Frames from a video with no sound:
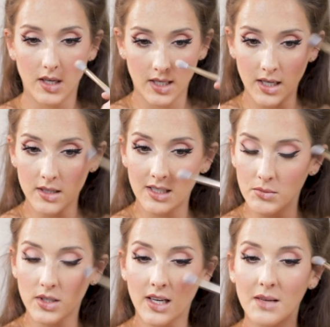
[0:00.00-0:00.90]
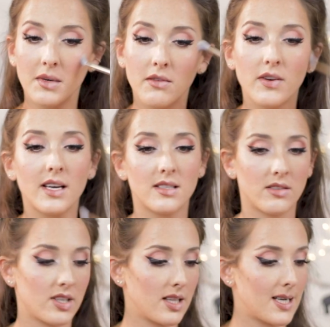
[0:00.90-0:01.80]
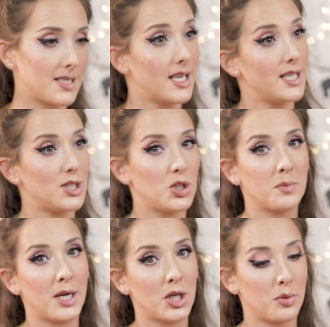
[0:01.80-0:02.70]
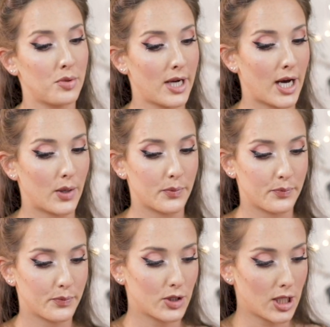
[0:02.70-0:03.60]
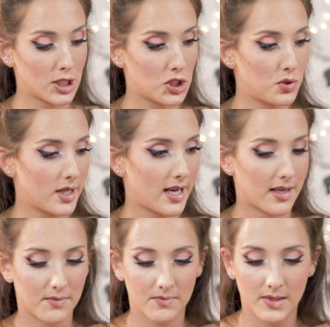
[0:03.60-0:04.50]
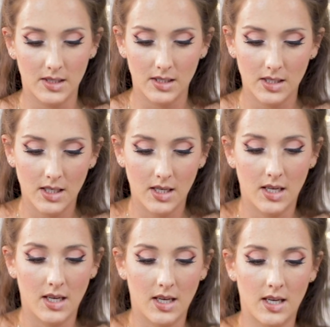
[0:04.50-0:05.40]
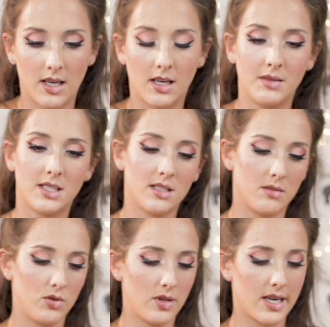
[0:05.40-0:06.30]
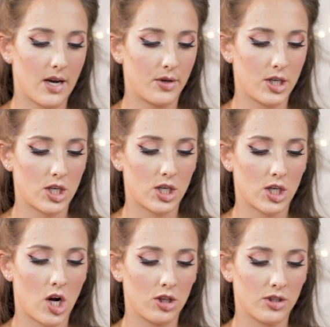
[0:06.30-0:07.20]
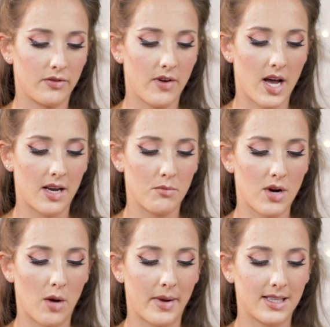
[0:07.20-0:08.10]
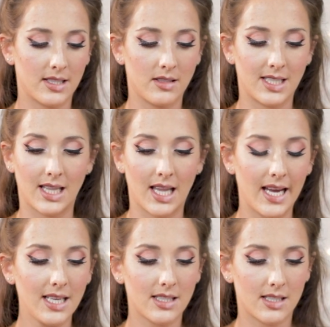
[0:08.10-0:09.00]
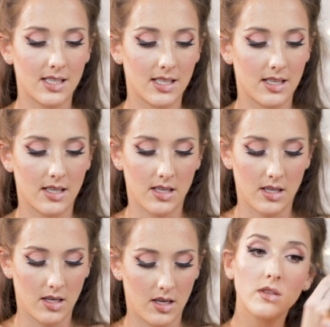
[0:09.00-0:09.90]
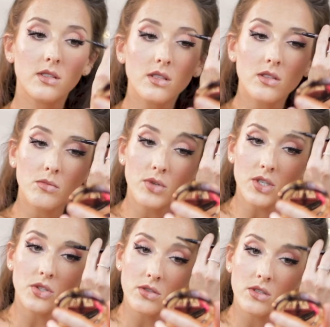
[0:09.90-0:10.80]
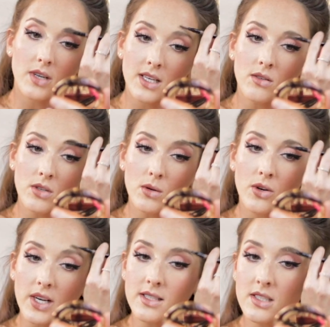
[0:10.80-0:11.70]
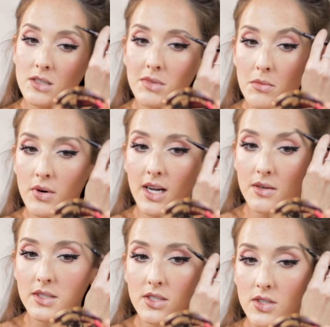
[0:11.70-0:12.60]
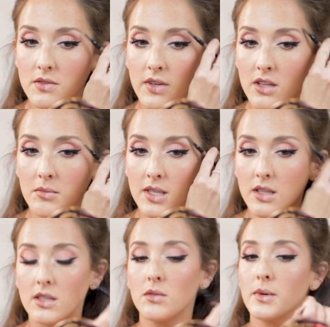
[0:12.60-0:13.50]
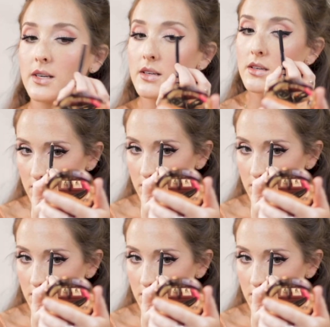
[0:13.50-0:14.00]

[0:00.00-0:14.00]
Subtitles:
And now that I'm looking at my face, I realize I didn't do my other brow. So let's do that. This is the BeautyCounter Color Define Brow Pencil in Light. This a little brush through. I don't go crazy on my brows, I just fill them in a little bit.